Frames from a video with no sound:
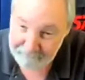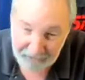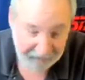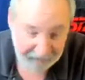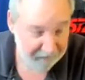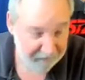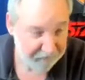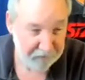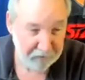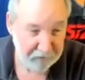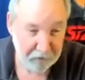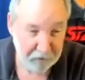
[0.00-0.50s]
I
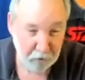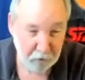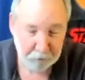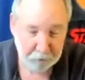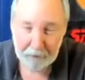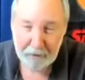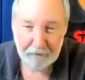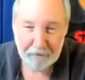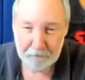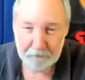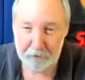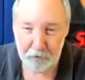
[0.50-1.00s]
have no
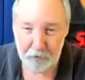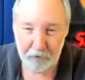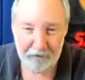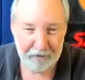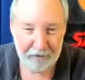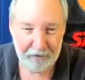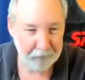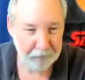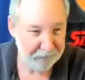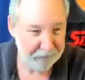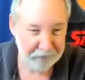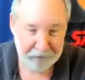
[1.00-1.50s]
problem doing
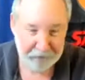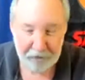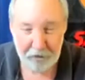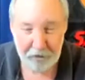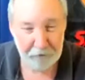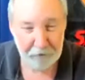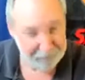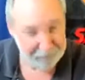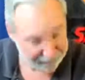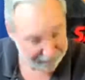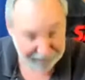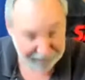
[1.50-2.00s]
it with you
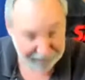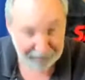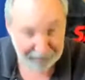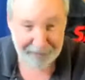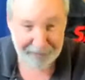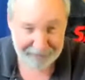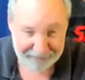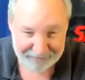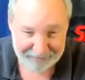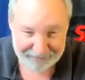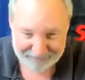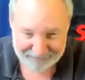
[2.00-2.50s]

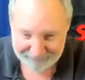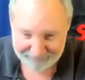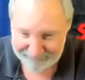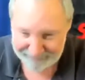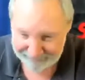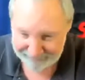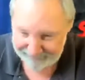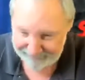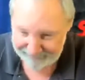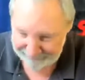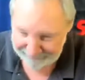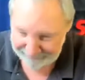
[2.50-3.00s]
because
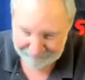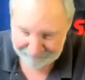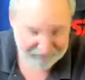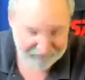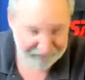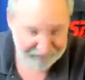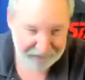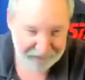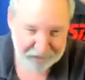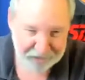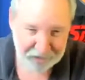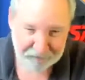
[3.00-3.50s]
of the
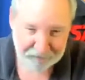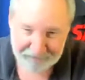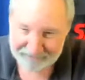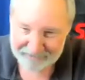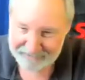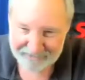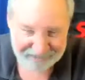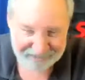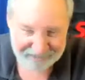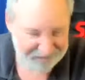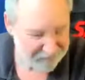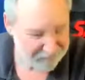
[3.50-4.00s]
nature. If I
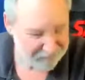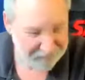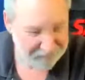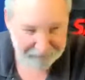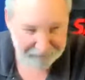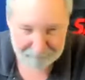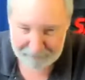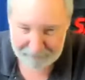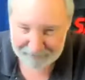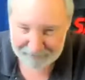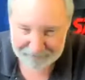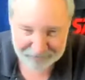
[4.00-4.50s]
say something
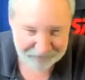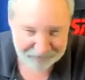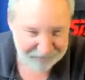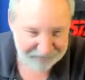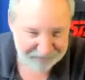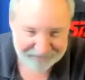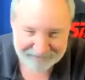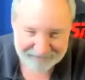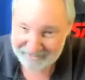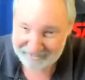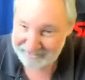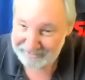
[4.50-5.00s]
about you,
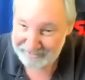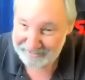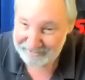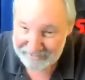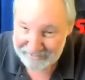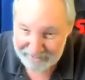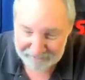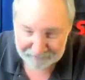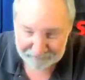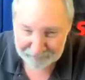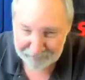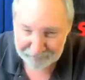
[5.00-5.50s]
it's it's
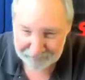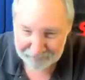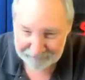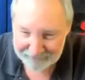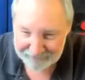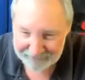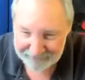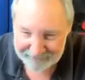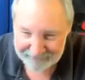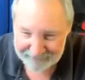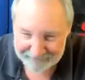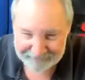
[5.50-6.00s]
never
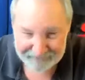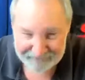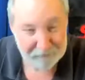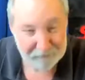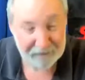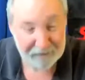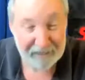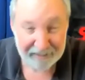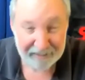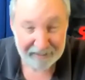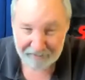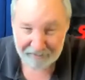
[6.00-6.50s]

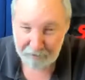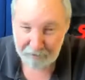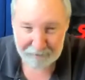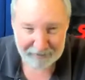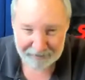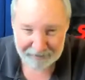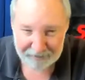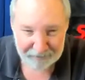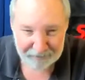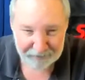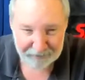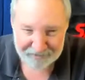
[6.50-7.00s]
something negative about
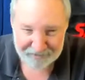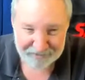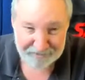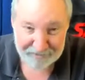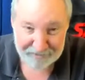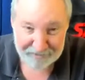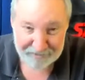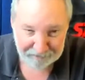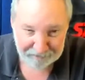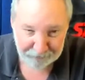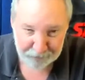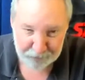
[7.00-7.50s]
you. It's
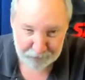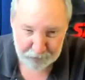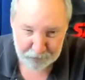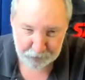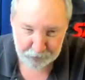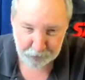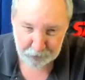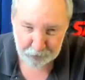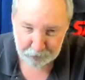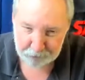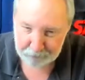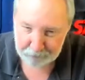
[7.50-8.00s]
never in
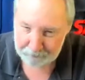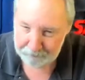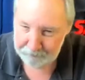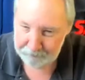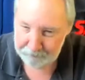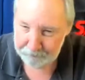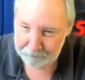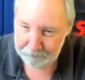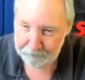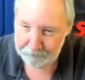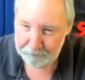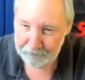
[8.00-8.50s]
truth.
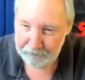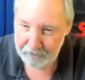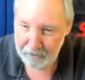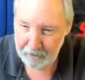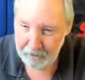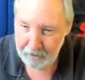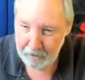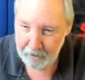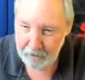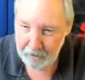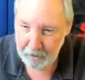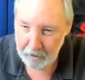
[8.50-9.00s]

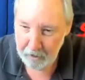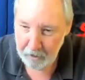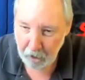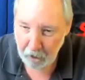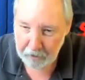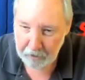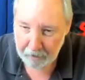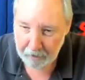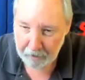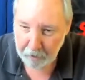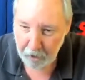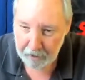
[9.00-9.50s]

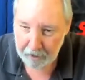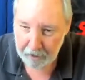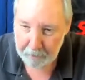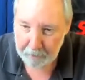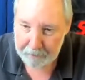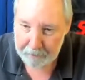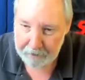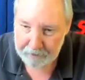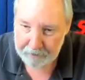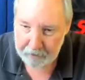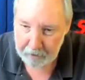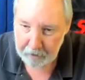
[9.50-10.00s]
Okay, caught up,
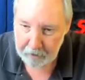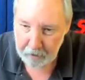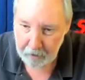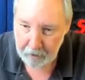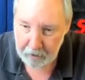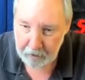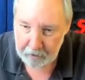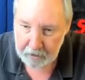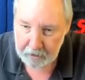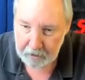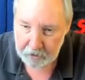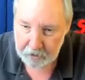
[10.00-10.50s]
I think,
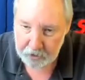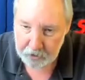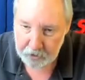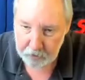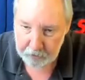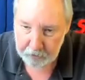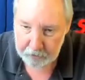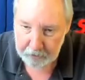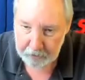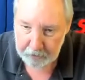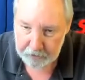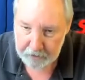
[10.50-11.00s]
on
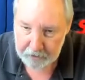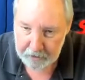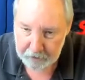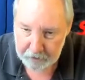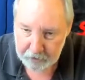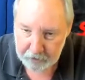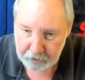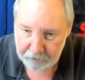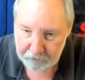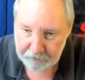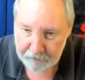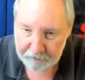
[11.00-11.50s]
questiones at
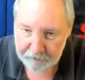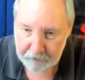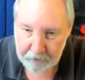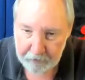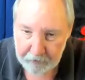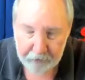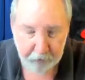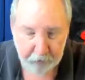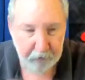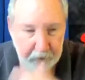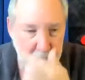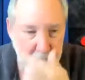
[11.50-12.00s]

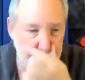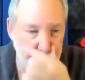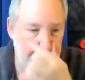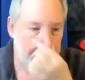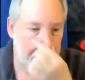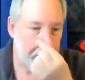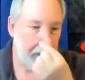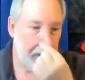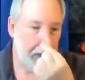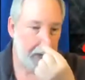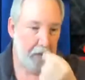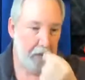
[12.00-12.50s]
253.
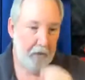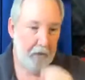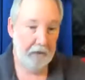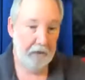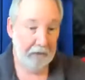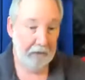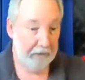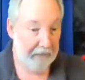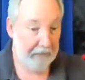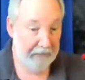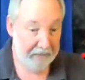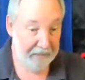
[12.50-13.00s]

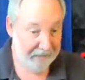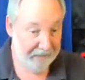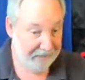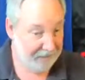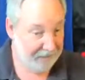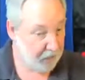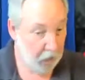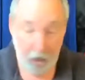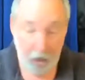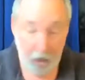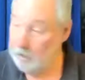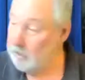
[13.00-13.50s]
Let's
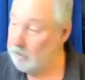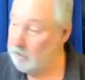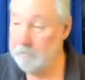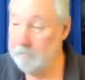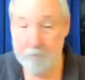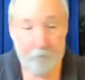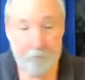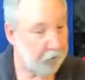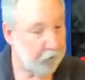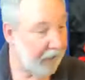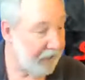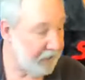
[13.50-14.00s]
talk
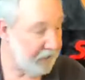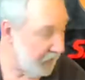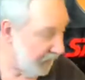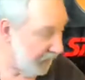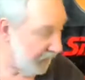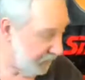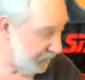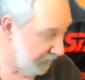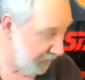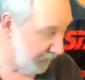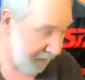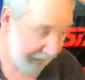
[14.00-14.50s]

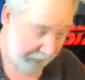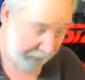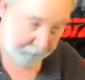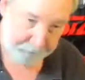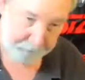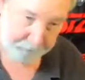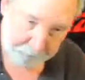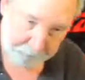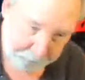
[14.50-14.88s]
project today.